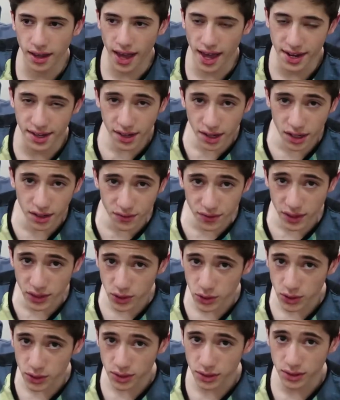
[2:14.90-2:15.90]
And none of
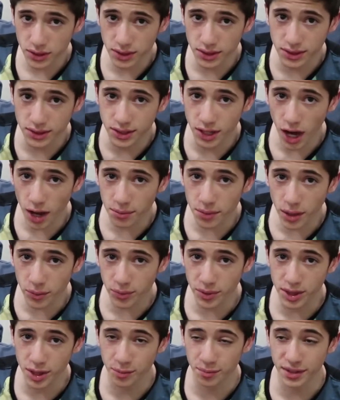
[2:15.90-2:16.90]
us could come up
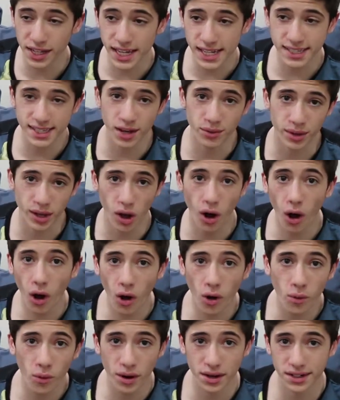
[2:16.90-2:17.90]
with a place that we
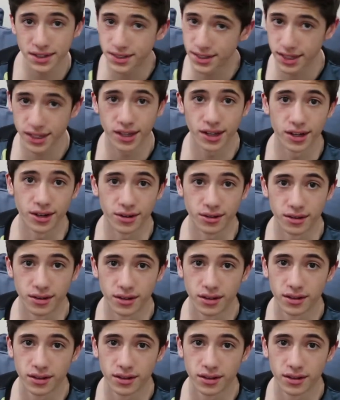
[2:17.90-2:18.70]
all wanted to go.